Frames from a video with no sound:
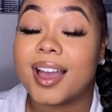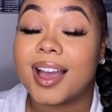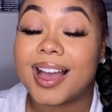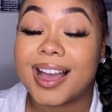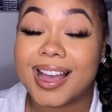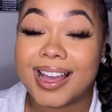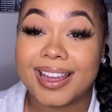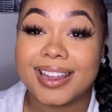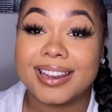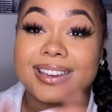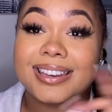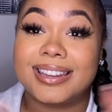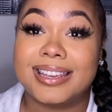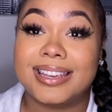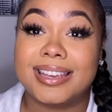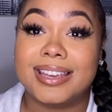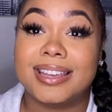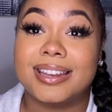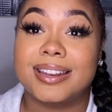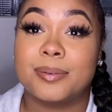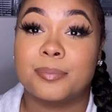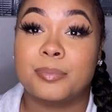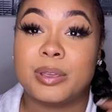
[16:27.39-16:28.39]
I
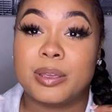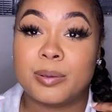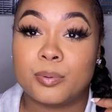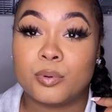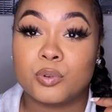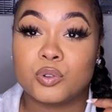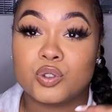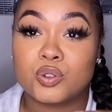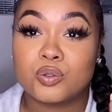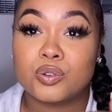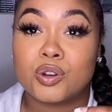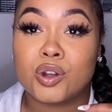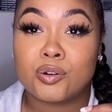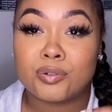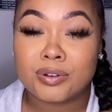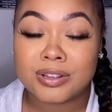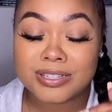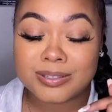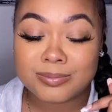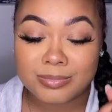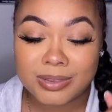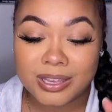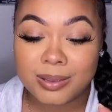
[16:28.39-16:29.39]
need people to
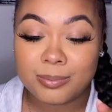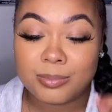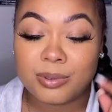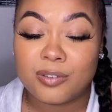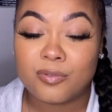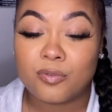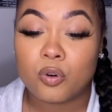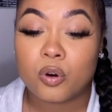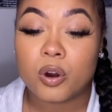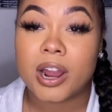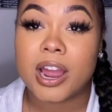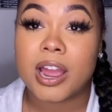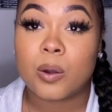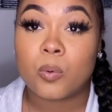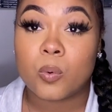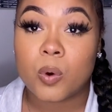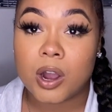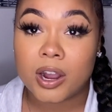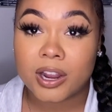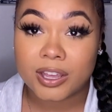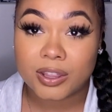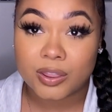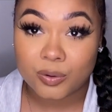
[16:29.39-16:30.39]
notice me before I
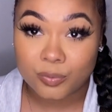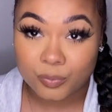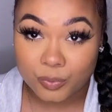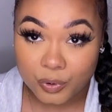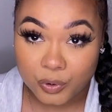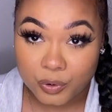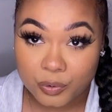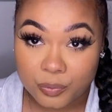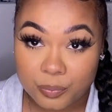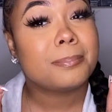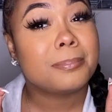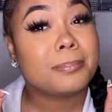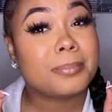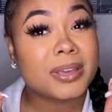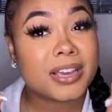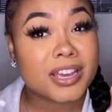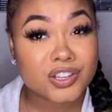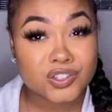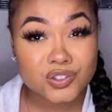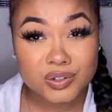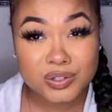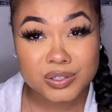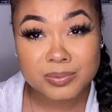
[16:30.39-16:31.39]
walk in the room,
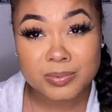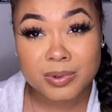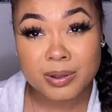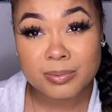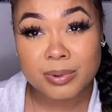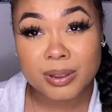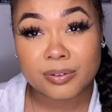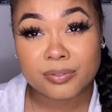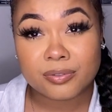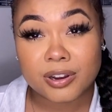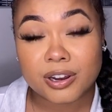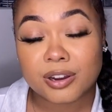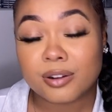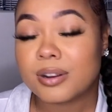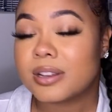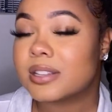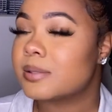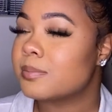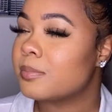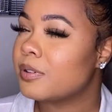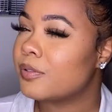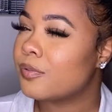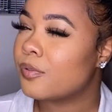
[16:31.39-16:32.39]
because you smell my fragrance
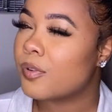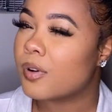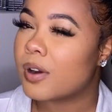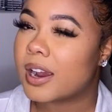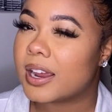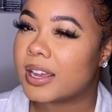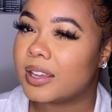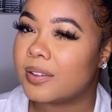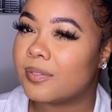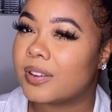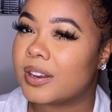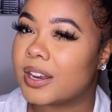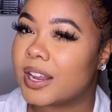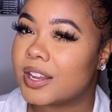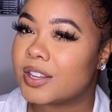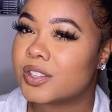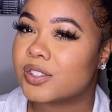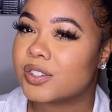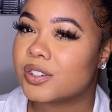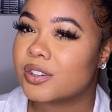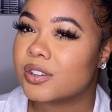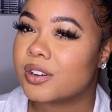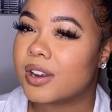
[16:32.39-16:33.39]
before I even
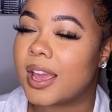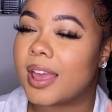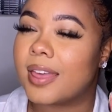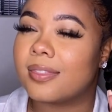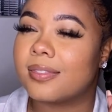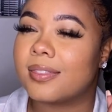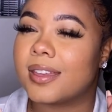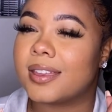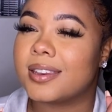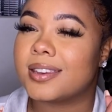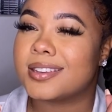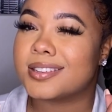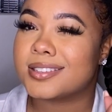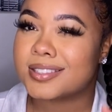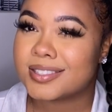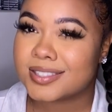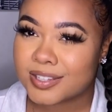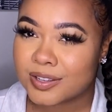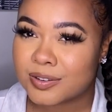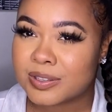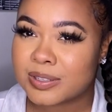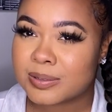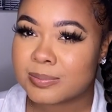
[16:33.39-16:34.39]
enter, and then you
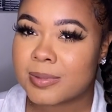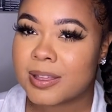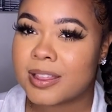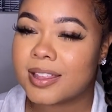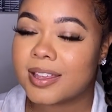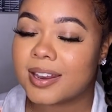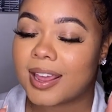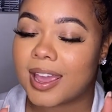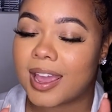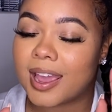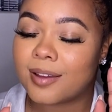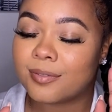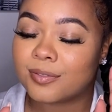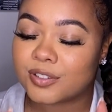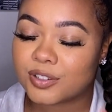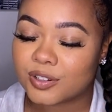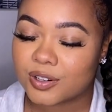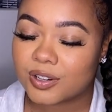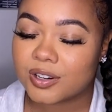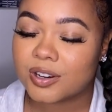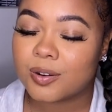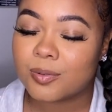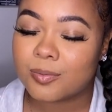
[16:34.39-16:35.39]
still smell it
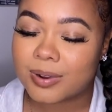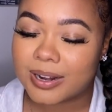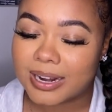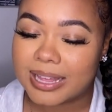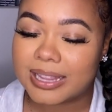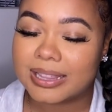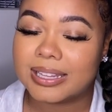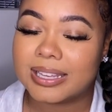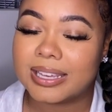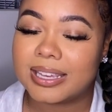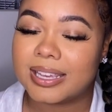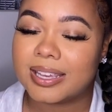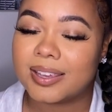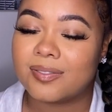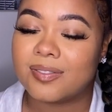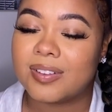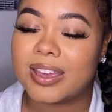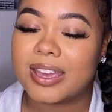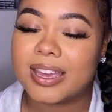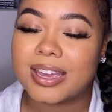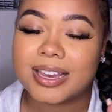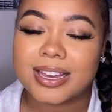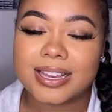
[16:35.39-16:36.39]
after when I leave,
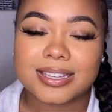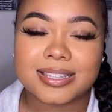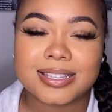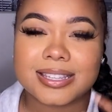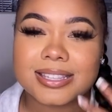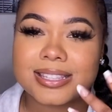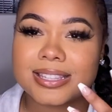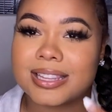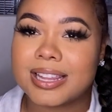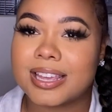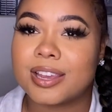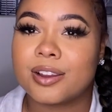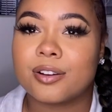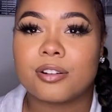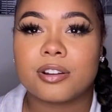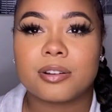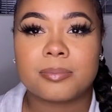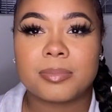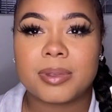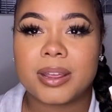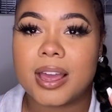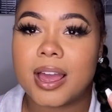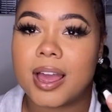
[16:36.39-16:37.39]
because it's lingering
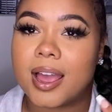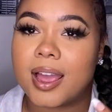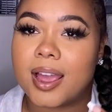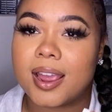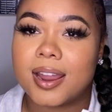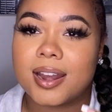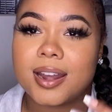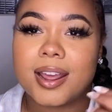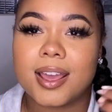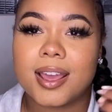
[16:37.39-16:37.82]
behind.